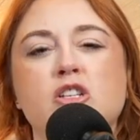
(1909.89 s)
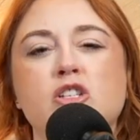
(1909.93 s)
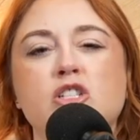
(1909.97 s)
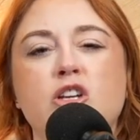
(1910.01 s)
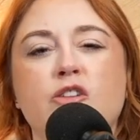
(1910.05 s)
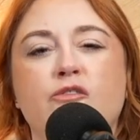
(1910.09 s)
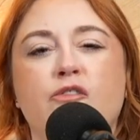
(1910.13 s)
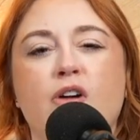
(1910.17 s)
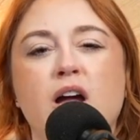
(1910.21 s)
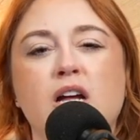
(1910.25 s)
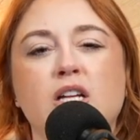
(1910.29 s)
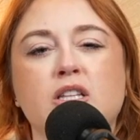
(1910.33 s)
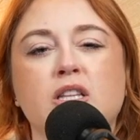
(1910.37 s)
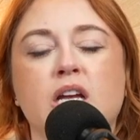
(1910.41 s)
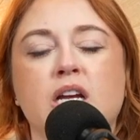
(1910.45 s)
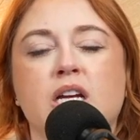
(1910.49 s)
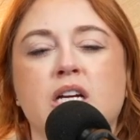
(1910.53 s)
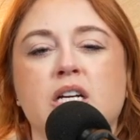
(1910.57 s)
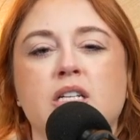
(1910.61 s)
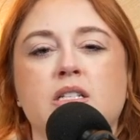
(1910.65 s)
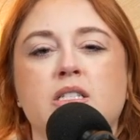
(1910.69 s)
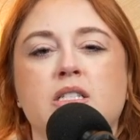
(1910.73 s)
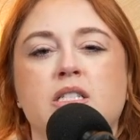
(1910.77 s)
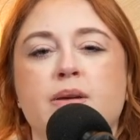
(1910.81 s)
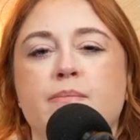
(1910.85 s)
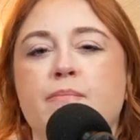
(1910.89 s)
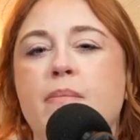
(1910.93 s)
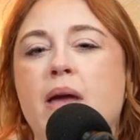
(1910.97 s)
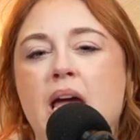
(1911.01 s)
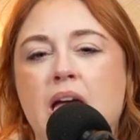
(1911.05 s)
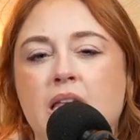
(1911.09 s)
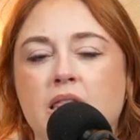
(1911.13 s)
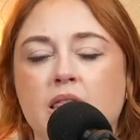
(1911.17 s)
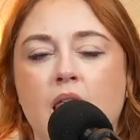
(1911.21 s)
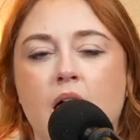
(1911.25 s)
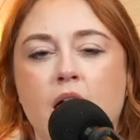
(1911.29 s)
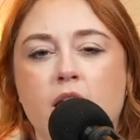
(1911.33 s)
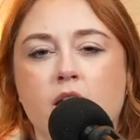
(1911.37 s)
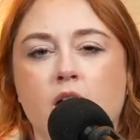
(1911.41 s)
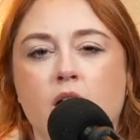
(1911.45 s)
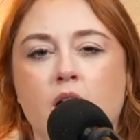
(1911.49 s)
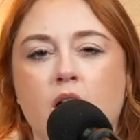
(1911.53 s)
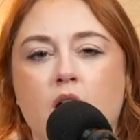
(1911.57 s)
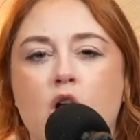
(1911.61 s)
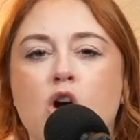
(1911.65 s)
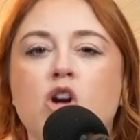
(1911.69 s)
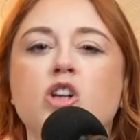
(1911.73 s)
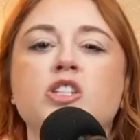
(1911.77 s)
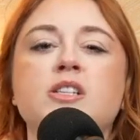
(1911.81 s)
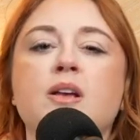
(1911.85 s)
She filed like a demand letter
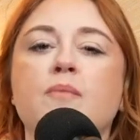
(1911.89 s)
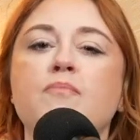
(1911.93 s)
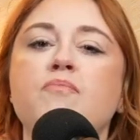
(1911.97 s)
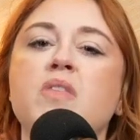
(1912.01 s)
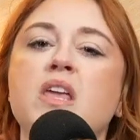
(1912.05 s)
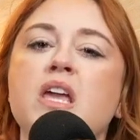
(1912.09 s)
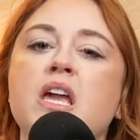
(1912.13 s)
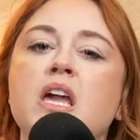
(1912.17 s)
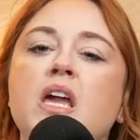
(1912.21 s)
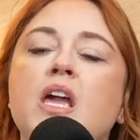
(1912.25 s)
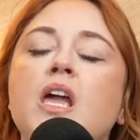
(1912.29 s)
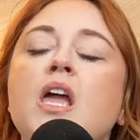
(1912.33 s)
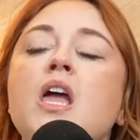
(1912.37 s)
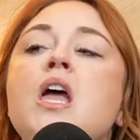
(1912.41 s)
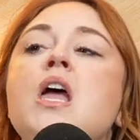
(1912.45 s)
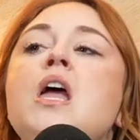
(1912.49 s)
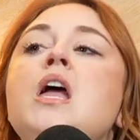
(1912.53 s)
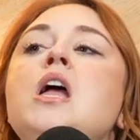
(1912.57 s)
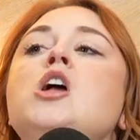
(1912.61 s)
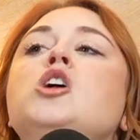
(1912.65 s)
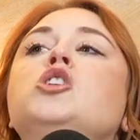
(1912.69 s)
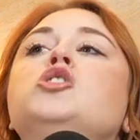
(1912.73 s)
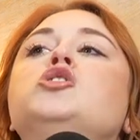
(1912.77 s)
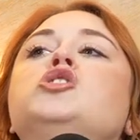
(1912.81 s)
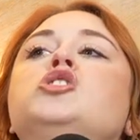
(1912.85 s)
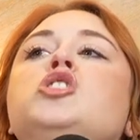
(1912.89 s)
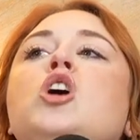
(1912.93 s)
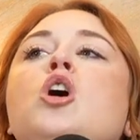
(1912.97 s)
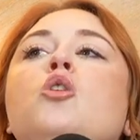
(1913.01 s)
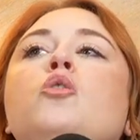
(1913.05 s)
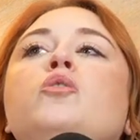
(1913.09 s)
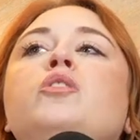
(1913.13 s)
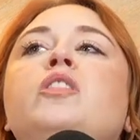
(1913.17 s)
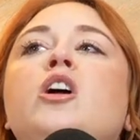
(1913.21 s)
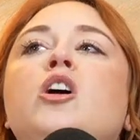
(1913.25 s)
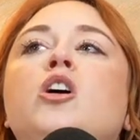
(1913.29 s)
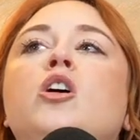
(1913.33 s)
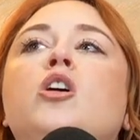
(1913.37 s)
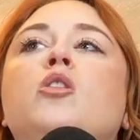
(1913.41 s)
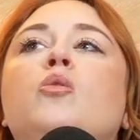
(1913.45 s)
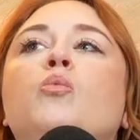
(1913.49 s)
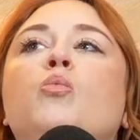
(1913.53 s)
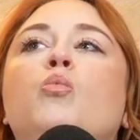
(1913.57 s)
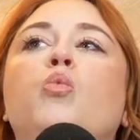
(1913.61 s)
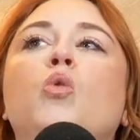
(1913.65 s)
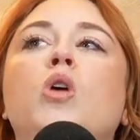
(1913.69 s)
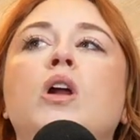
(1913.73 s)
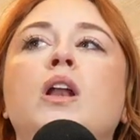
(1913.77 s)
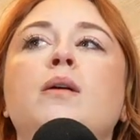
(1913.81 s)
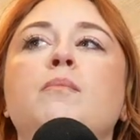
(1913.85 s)
or something, so there
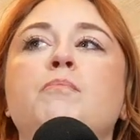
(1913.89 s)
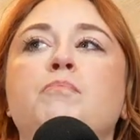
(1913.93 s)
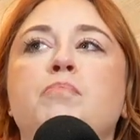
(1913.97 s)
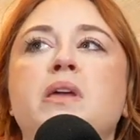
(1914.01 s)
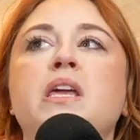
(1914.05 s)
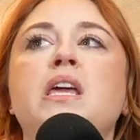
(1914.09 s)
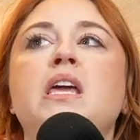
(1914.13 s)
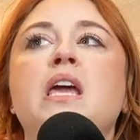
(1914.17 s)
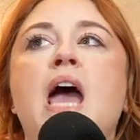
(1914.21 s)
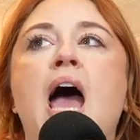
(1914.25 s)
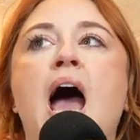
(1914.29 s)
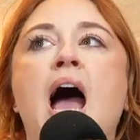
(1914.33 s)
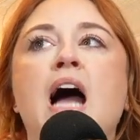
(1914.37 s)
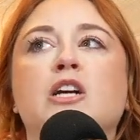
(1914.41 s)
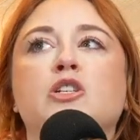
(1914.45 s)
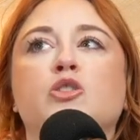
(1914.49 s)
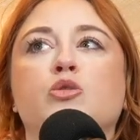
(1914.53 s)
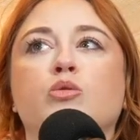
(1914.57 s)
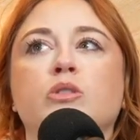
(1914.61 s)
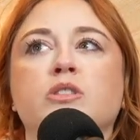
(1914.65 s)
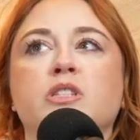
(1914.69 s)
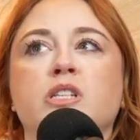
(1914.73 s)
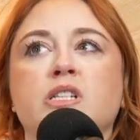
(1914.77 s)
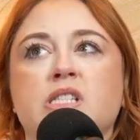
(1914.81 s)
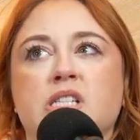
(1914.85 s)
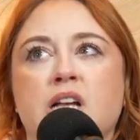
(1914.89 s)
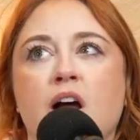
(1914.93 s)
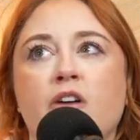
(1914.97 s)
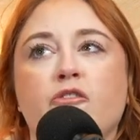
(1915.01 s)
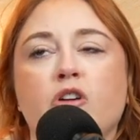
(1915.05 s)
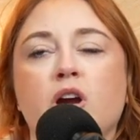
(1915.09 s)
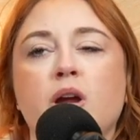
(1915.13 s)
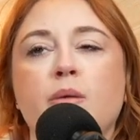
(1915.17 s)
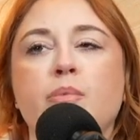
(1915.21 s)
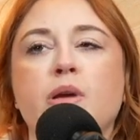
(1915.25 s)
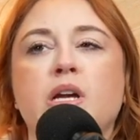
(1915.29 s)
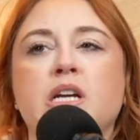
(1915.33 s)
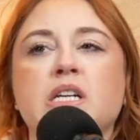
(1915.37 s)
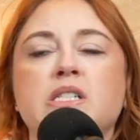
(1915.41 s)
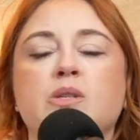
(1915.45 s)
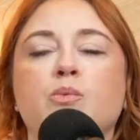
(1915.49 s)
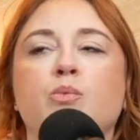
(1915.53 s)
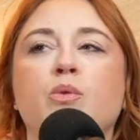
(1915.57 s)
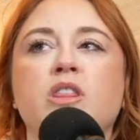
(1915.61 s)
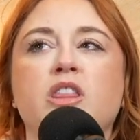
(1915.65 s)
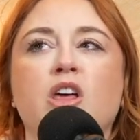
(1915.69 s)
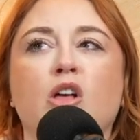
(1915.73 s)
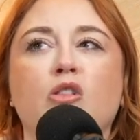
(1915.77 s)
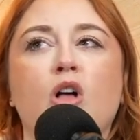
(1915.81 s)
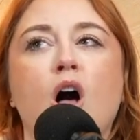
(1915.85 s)
wouldn't be actual discovery, because
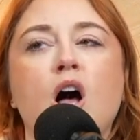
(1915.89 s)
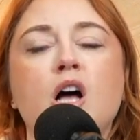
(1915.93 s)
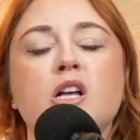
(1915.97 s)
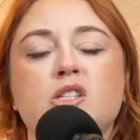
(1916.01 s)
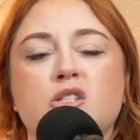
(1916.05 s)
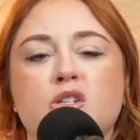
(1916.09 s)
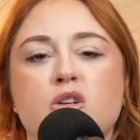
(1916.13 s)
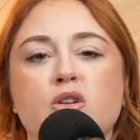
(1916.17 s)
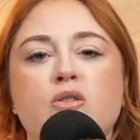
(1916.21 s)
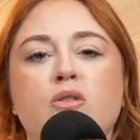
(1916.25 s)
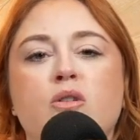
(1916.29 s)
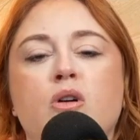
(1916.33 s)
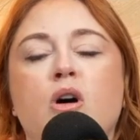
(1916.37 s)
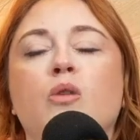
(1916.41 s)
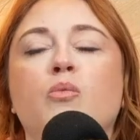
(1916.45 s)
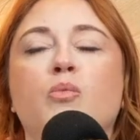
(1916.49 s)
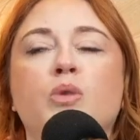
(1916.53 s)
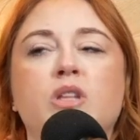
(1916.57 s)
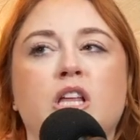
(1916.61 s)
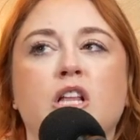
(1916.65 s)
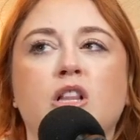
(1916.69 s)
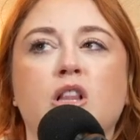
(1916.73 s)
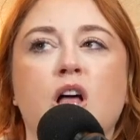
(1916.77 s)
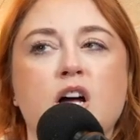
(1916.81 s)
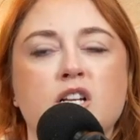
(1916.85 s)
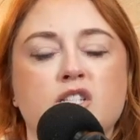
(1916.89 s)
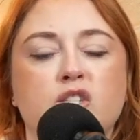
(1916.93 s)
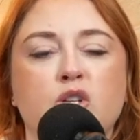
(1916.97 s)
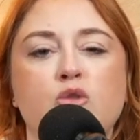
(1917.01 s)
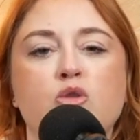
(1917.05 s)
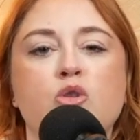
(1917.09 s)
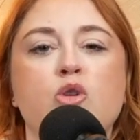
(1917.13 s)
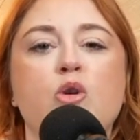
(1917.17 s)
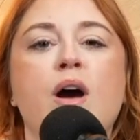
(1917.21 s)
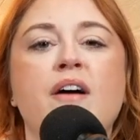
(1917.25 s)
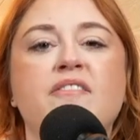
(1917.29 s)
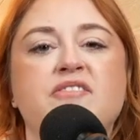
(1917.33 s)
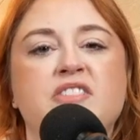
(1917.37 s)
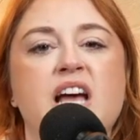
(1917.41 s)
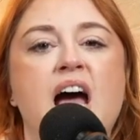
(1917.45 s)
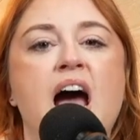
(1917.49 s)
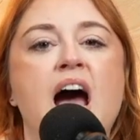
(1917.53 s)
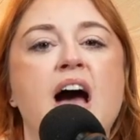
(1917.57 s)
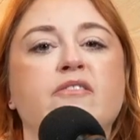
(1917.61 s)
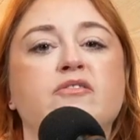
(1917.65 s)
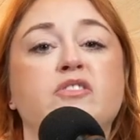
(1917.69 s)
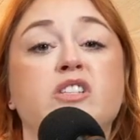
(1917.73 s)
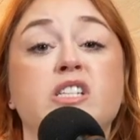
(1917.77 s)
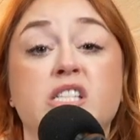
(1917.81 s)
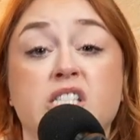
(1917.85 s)
with a lawsuit you have to
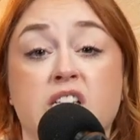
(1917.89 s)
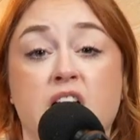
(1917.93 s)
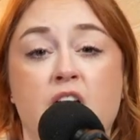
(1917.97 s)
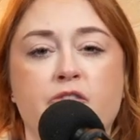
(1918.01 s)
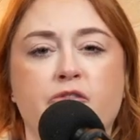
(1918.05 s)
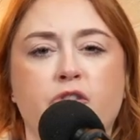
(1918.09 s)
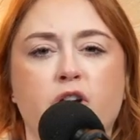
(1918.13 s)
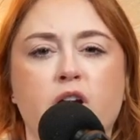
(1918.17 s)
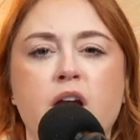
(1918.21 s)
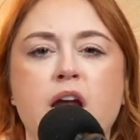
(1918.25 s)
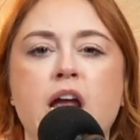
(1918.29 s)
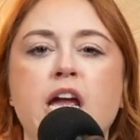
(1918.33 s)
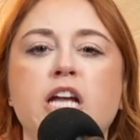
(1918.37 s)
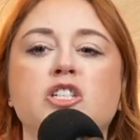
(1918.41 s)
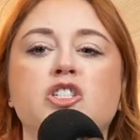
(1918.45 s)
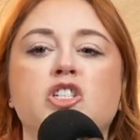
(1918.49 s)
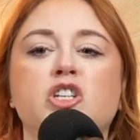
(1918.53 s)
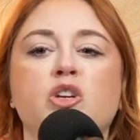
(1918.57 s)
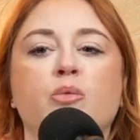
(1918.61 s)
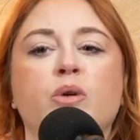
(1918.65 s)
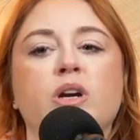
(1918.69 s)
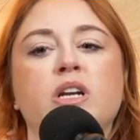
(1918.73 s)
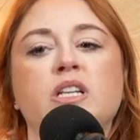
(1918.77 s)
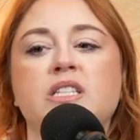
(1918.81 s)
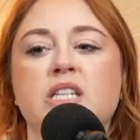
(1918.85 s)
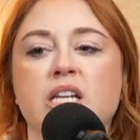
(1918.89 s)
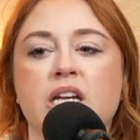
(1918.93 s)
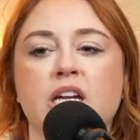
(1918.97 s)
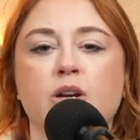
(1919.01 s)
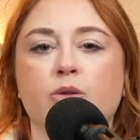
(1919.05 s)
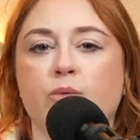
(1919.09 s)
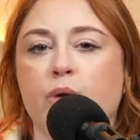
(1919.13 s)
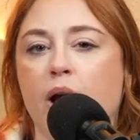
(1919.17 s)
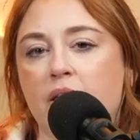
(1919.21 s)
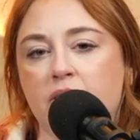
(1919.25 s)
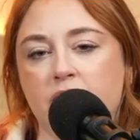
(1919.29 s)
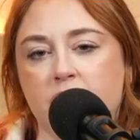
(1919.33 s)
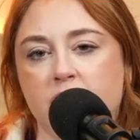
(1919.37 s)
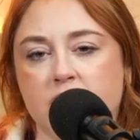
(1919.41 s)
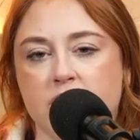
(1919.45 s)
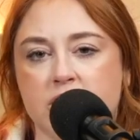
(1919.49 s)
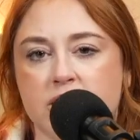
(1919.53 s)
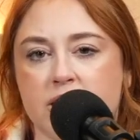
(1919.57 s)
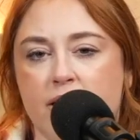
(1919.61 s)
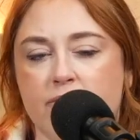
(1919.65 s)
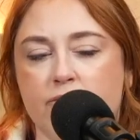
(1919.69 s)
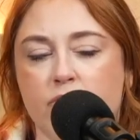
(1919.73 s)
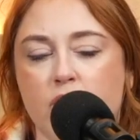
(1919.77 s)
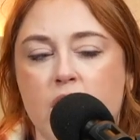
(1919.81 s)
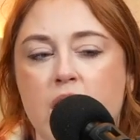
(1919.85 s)
have discovery, and she wanted to get around the
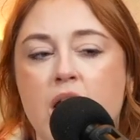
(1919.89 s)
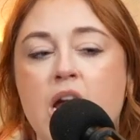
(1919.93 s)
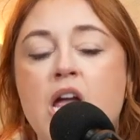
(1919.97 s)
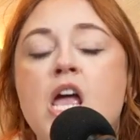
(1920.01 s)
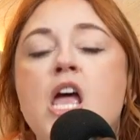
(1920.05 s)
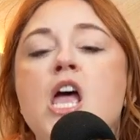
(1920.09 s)
discovery.